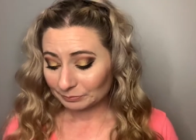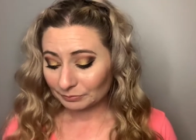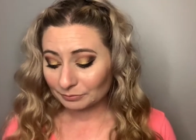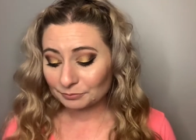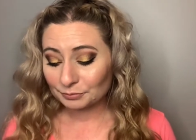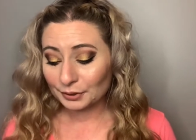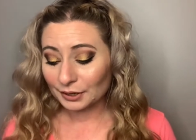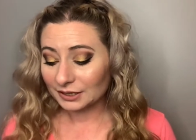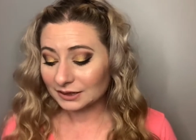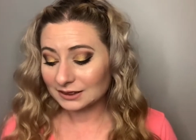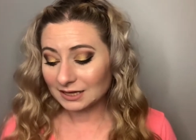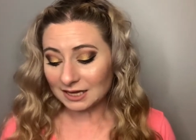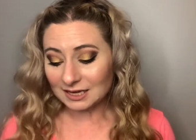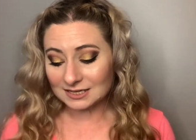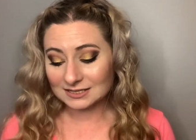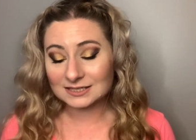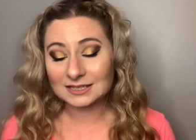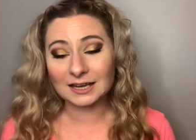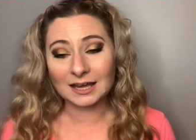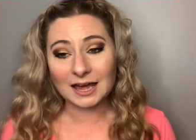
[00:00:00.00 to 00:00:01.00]
But
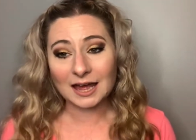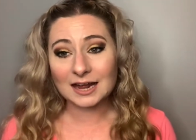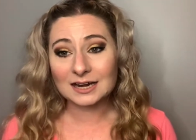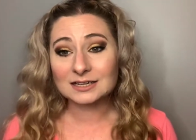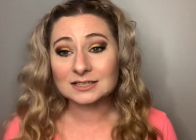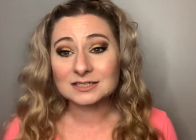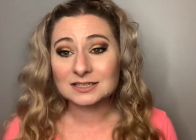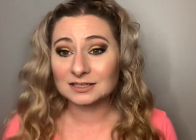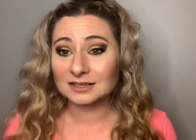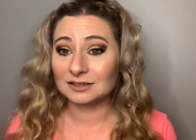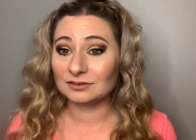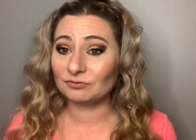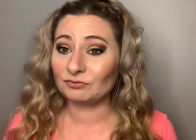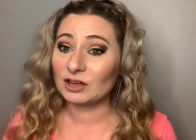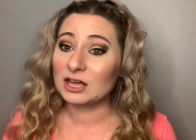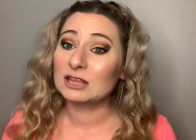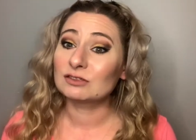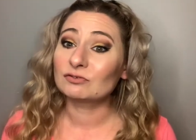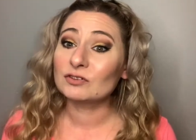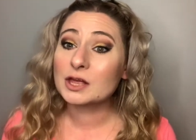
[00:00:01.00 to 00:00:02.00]
thanks again to the
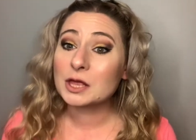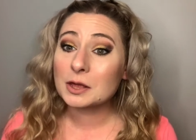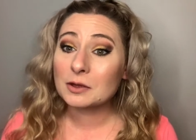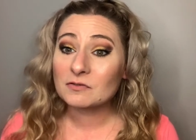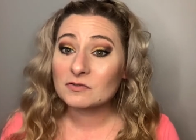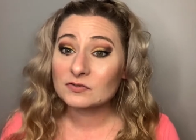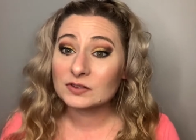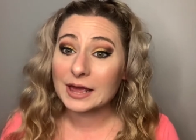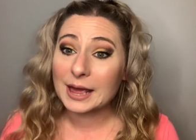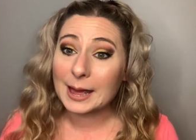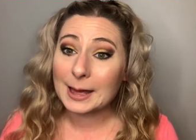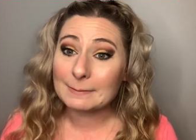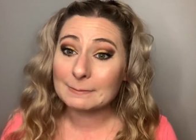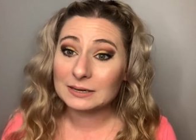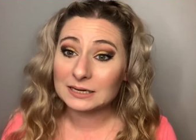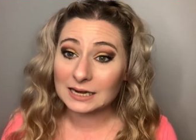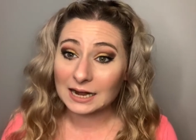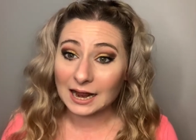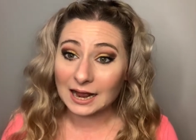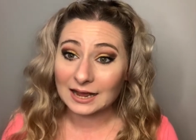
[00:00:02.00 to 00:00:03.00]
faithful
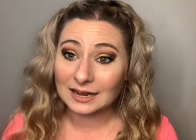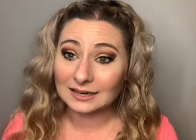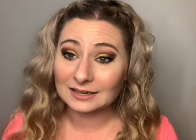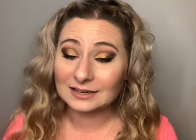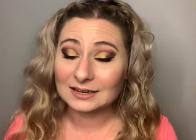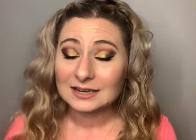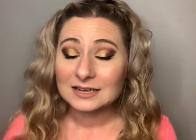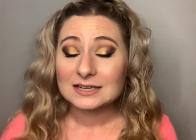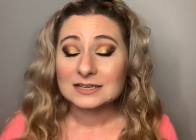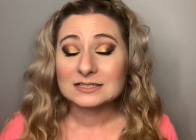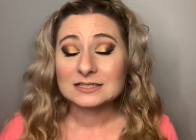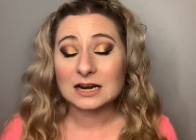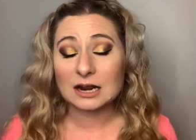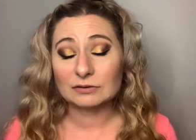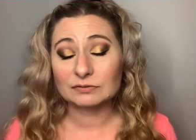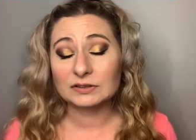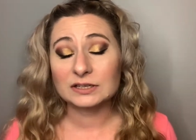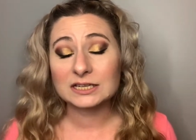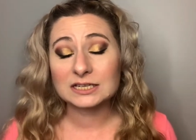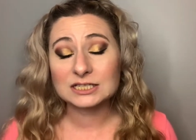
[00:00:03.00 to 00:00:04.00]
Fab9.
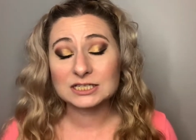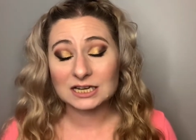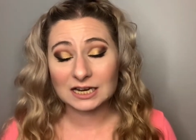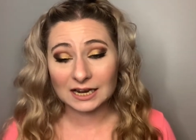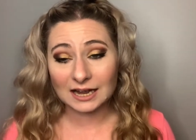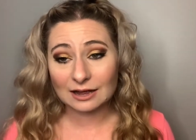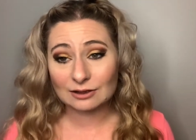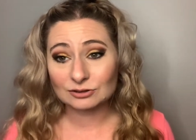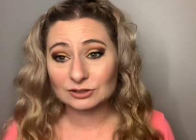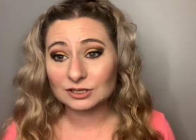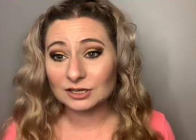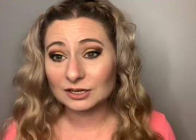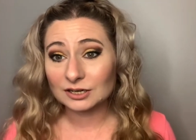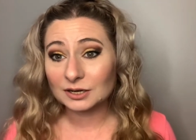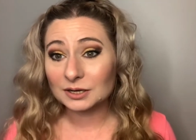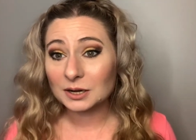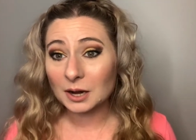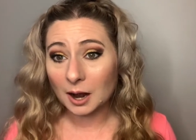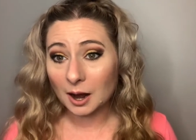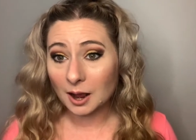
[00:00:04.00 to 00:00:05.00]
Definitely check out
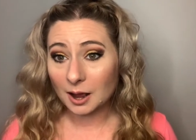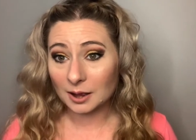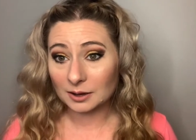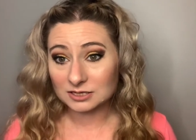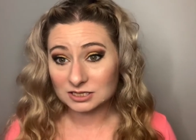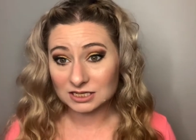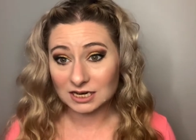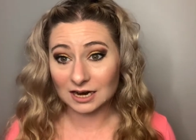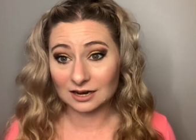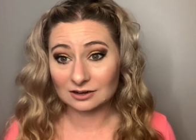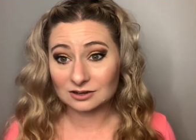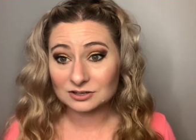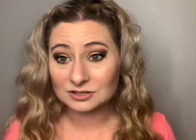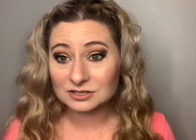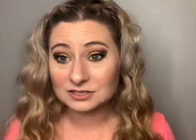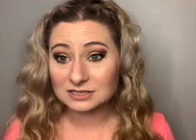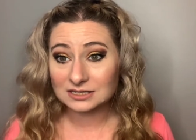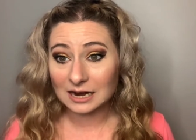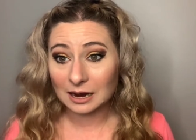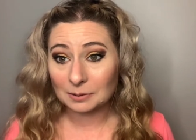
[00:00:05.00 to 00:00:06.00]
their uh,
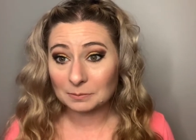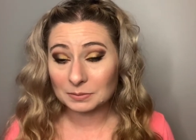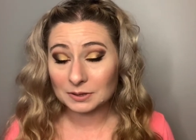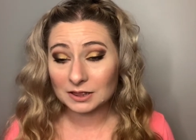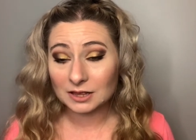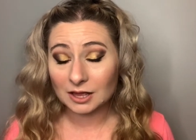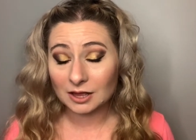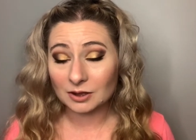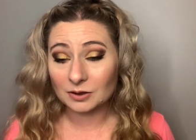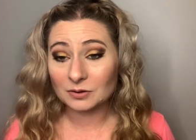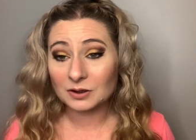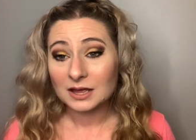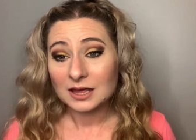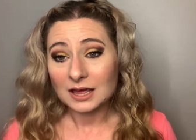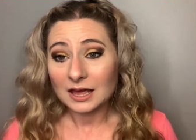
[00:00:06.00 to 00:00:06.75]
channels down below.